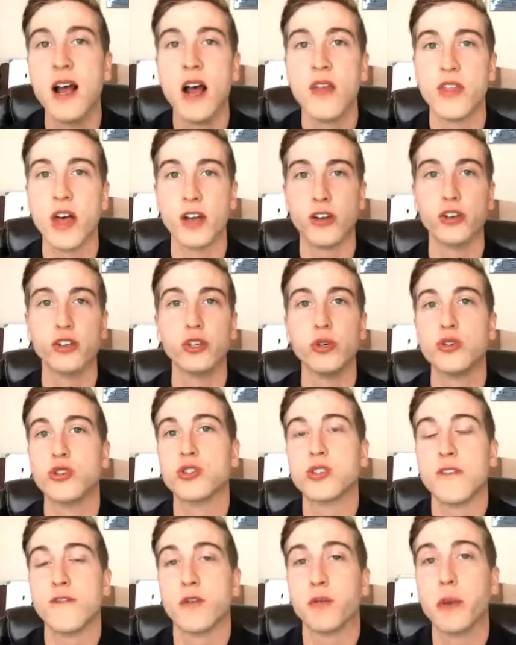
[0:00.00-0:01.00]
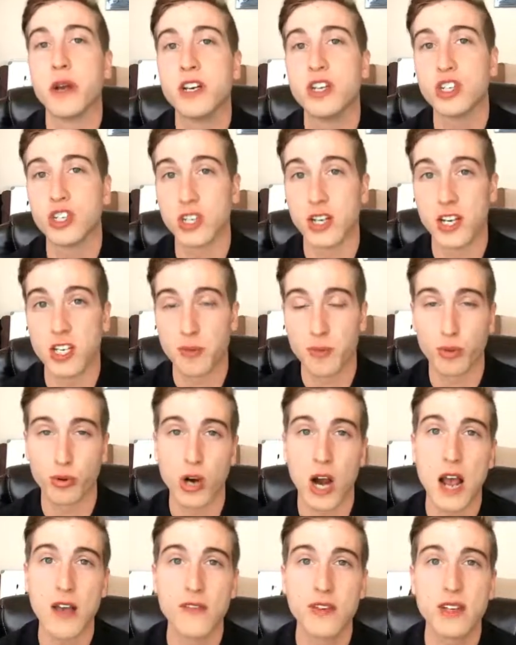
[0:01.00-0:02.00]
that your users' information is
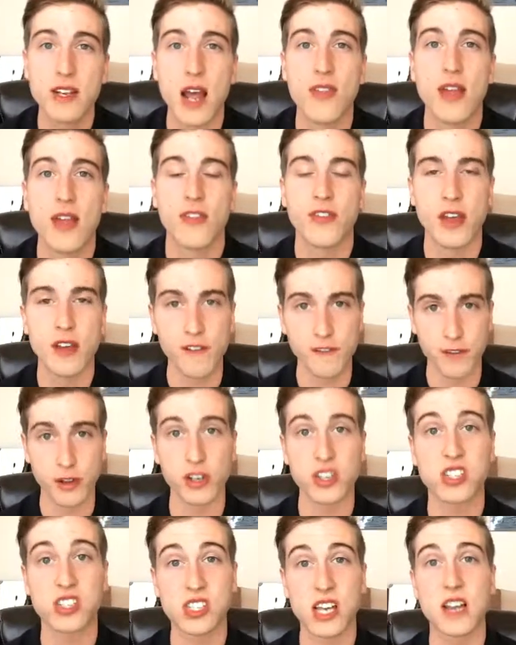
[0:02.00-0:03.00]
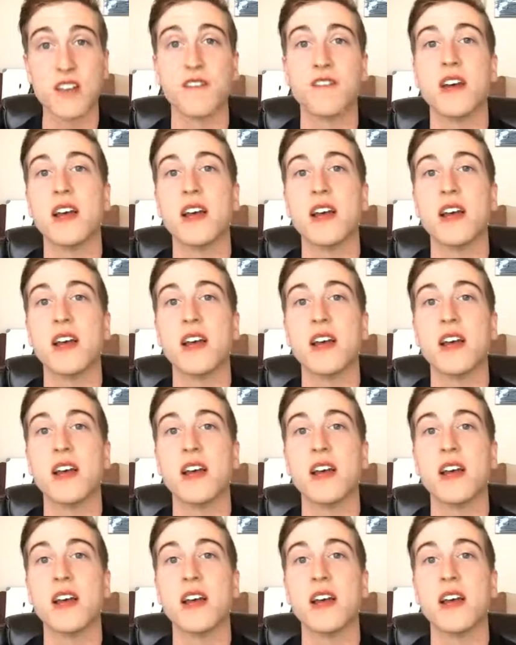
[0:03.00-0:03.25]
private and that they feel safe